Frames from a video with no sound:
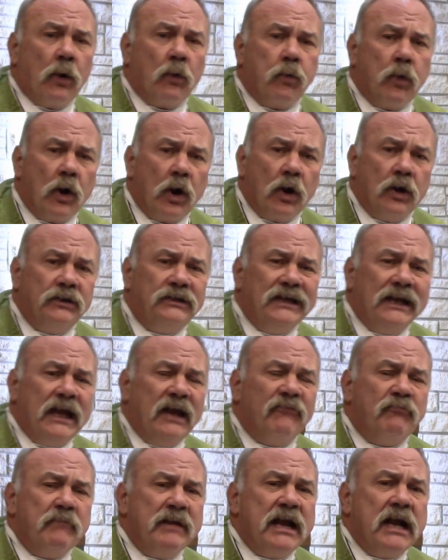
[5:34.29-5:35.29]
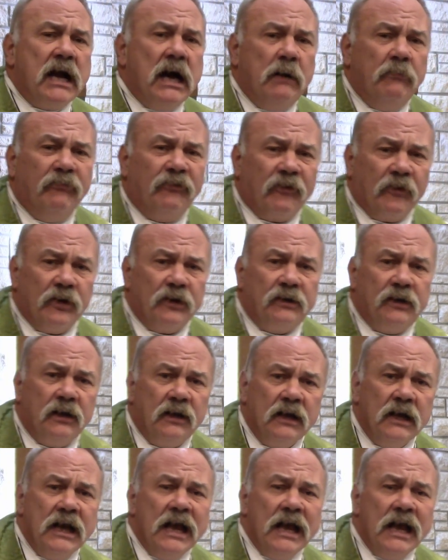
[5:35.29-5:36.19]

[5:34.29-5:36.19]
word to give me comfort